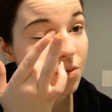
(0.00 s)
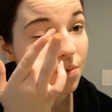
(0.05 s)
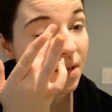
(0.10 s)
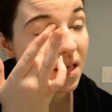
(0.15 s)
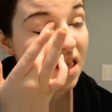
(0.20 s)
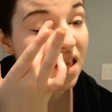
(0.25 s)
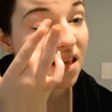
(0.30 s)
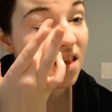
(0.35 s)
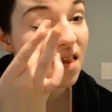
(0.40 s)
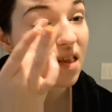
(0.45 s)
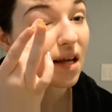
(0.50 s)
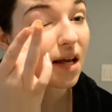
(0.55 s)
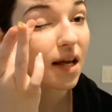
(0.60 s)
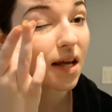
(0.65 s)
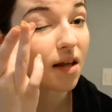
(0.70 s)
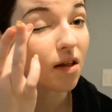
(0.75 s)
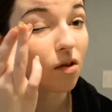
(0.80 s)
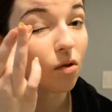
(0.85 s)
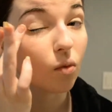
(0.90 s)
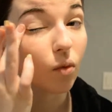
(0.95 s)
but since that
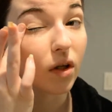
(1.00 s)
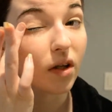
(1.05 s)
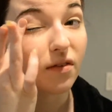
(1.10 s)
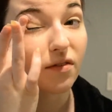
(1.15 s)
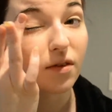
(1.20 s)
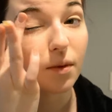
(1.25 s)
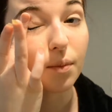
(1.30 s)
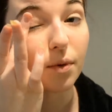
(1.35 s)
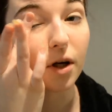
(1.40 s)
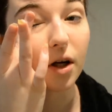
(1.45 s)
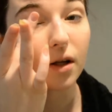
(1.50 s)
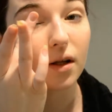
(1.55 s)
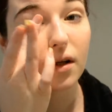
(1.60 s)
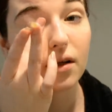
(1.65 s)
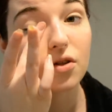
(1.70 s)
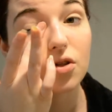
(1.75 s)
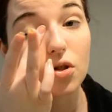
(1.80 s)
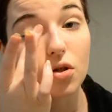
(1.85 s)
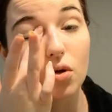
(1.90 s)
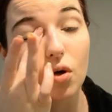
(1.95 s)
is one of the
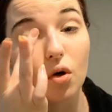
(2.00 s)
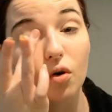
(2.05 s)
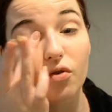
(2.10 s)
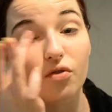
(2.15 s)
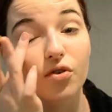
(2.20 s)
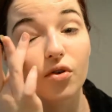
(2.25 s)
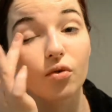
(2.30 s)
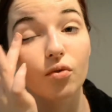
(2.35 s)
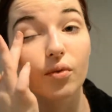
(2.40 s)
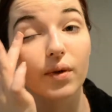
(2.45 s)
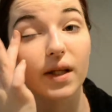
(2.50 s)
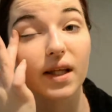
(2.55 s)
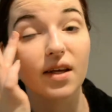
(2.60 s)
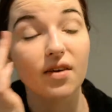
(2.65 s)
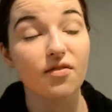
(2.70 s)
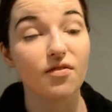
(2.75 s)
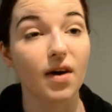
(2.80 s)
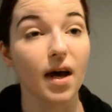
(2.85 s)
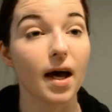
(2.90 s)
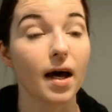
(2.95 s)
products you go through really
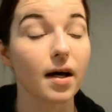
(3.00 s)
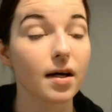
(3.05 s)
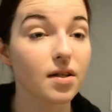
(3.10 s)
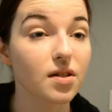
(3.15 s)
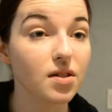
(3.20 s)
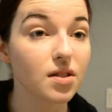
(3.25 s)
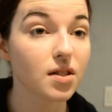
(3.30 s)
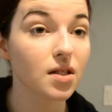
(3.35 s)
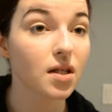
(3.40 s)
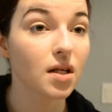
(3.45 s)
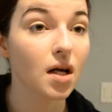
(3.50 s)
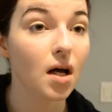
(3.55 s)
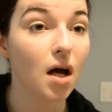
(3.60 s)
fast,